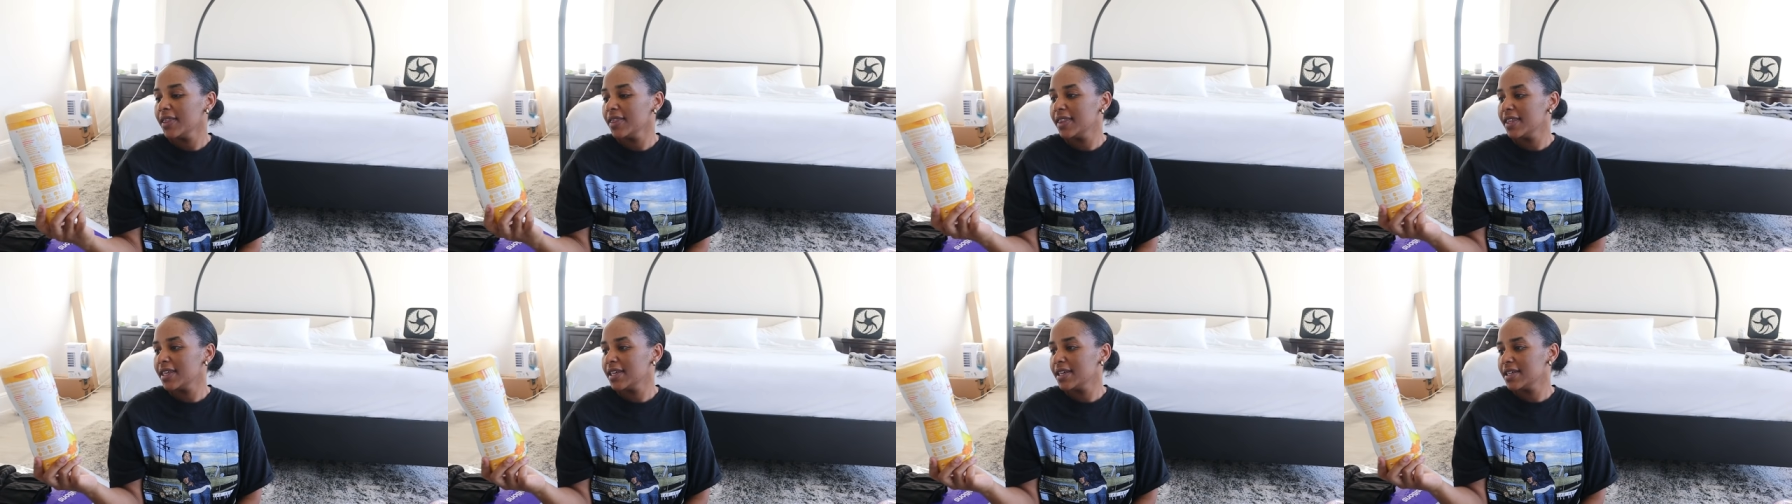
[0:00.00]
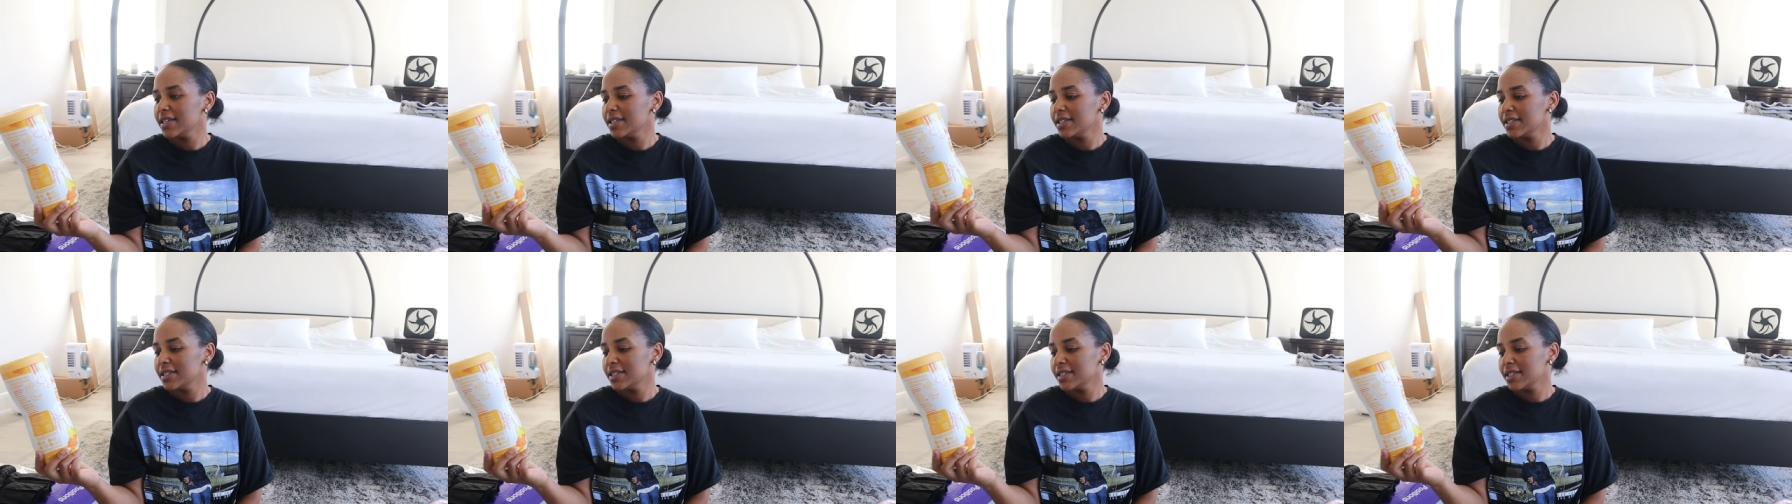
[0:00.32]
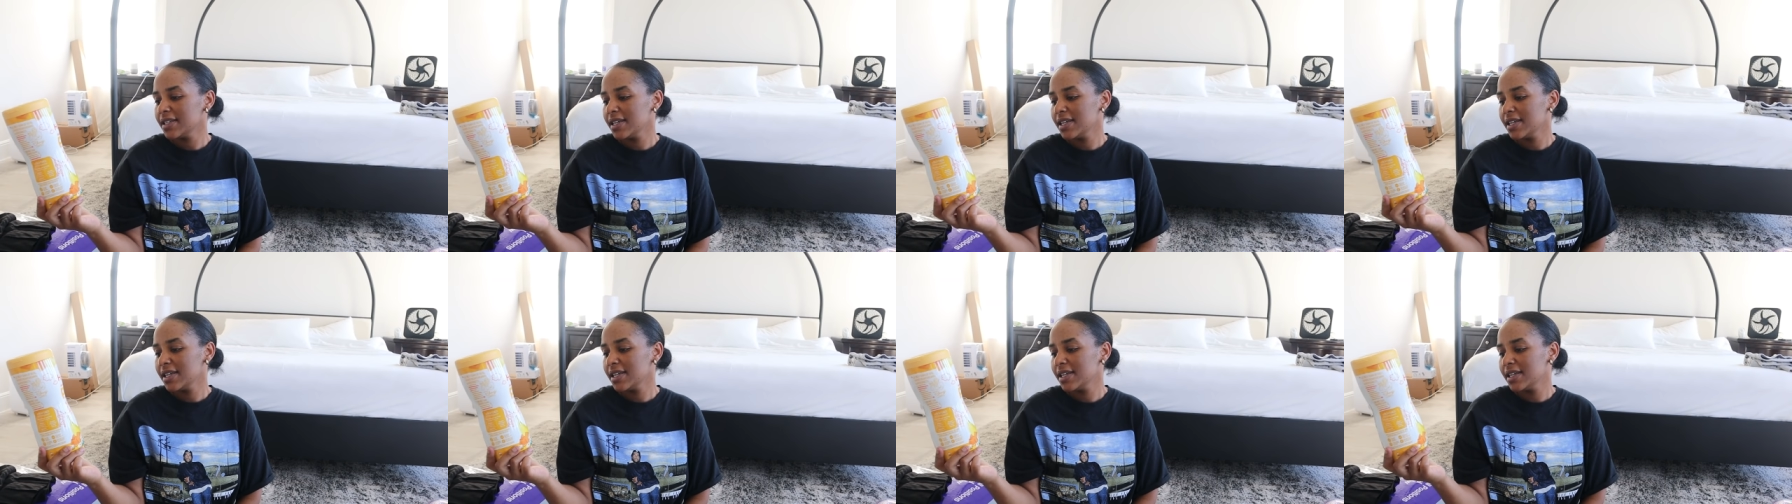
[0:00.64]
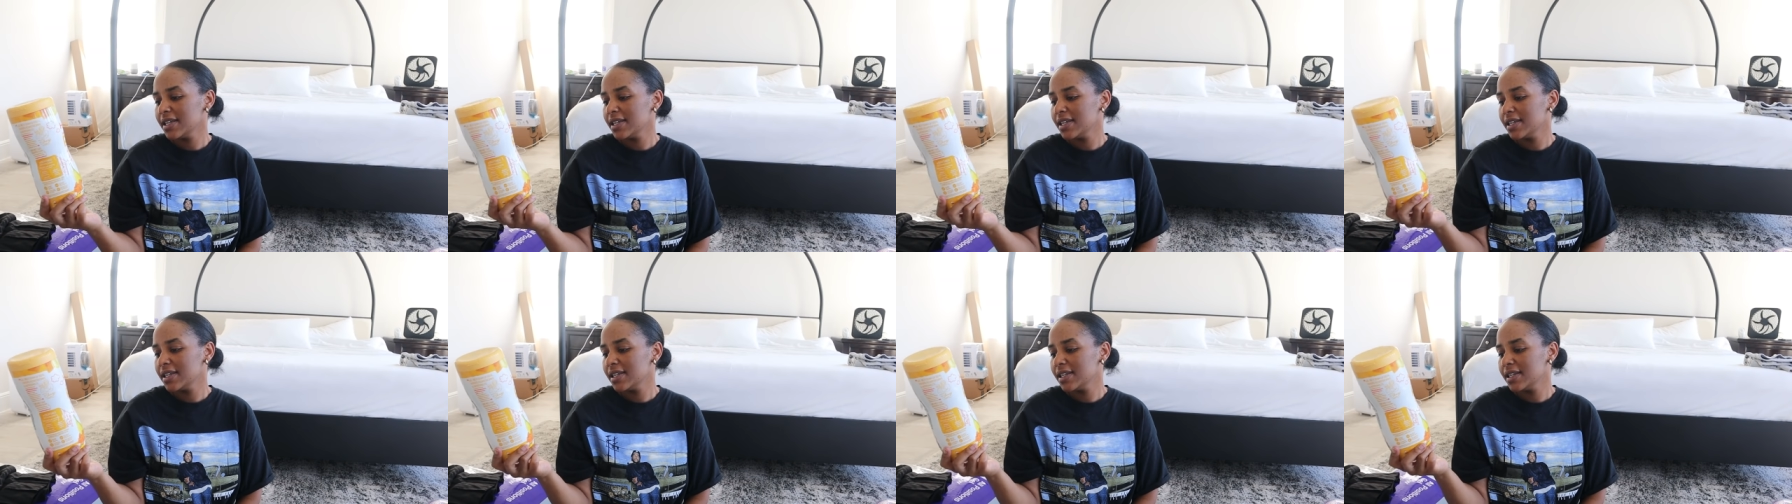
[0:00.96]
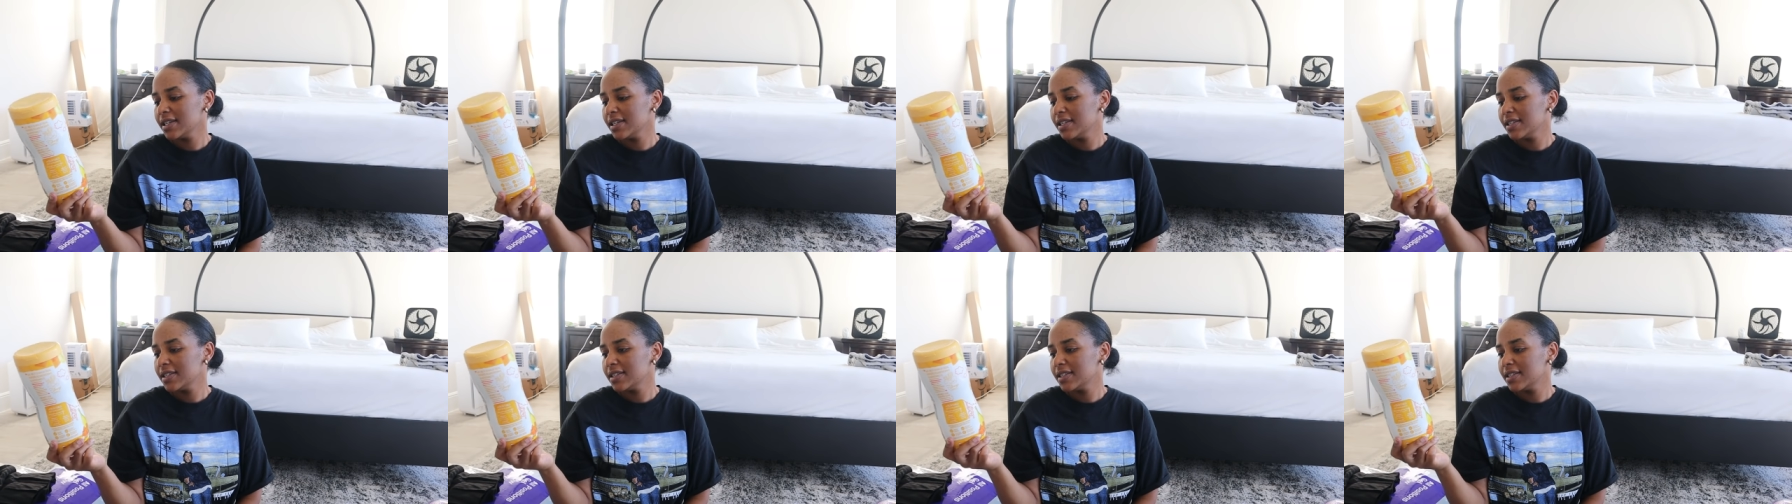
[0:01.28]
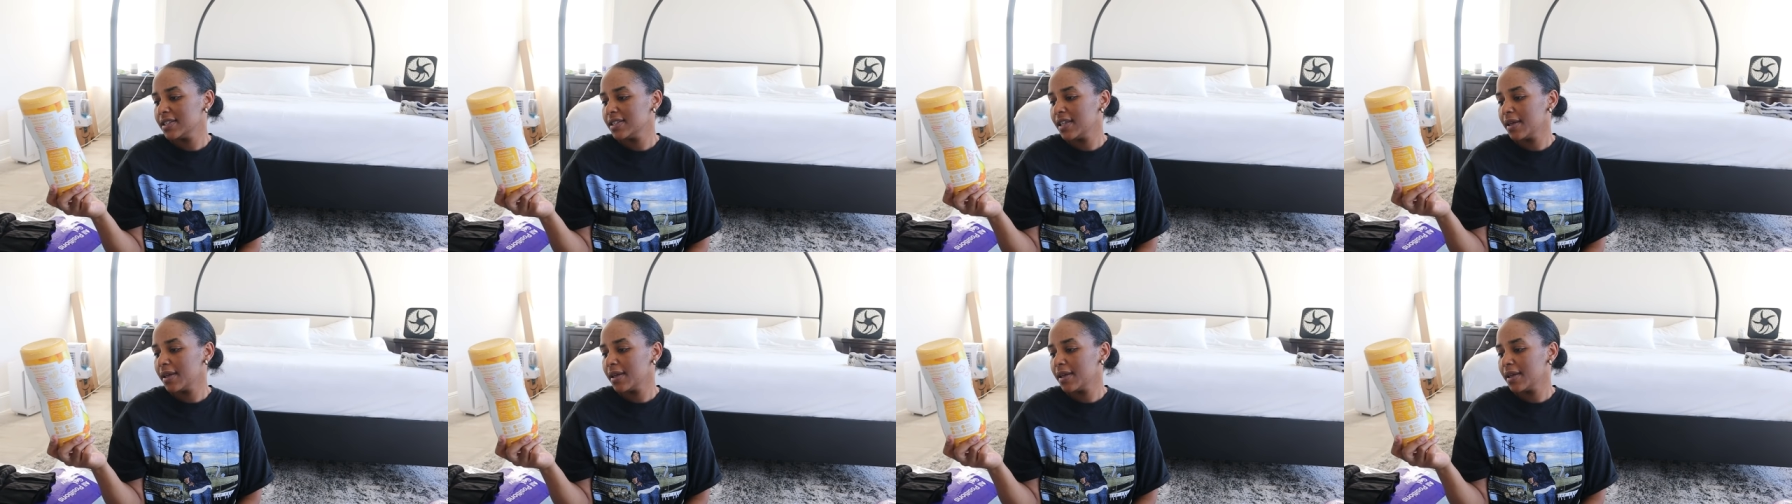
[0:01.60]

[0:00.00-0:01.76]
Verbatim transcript: This is